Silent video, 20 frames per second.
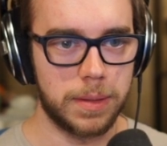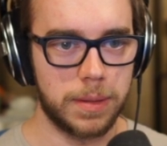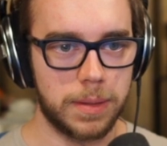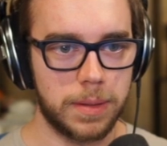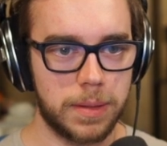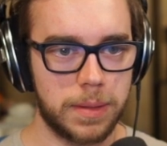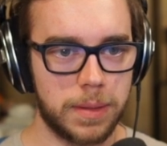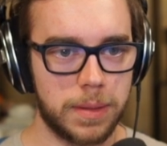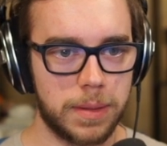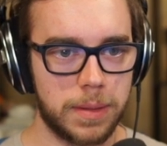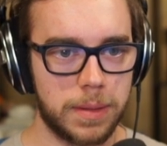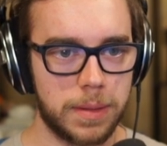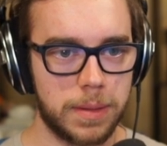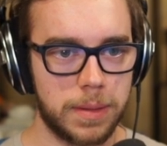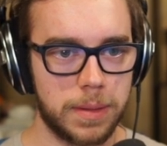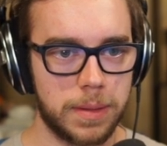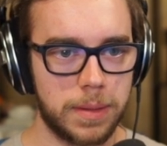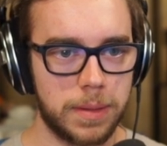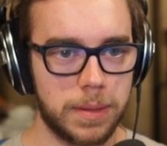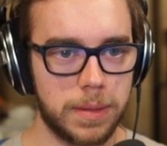
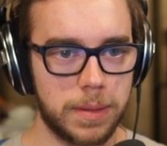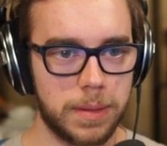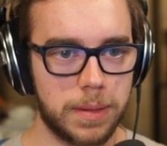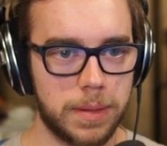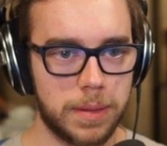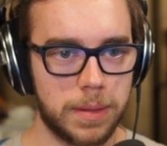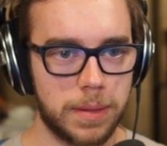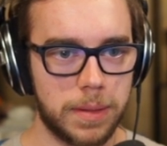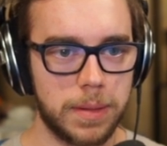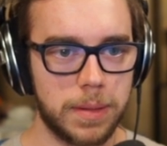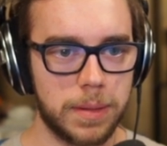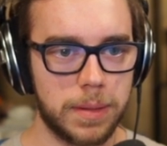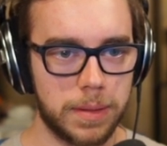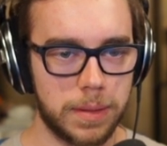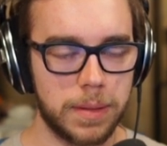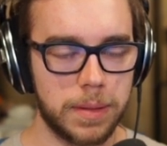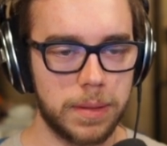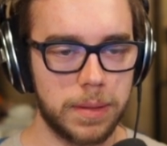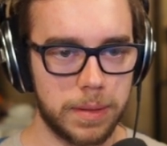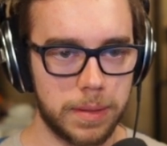
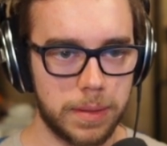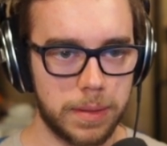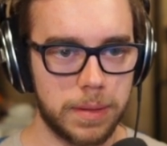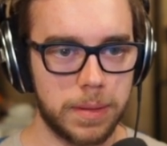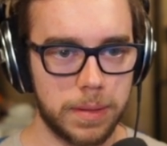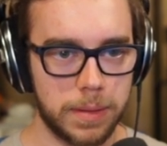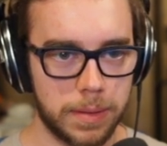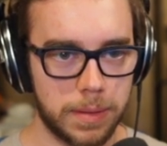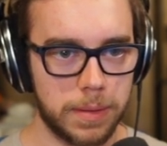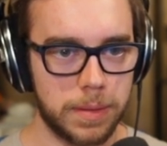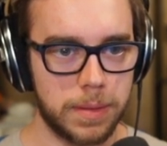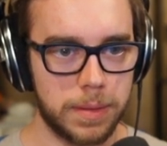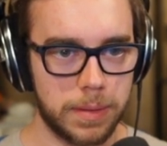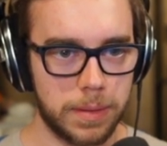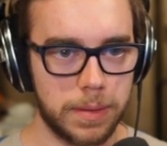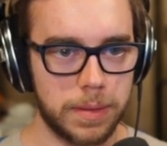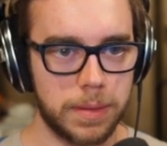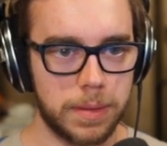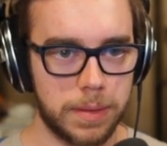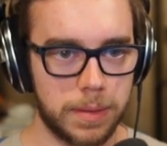
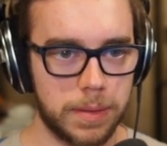This person isn't speaking.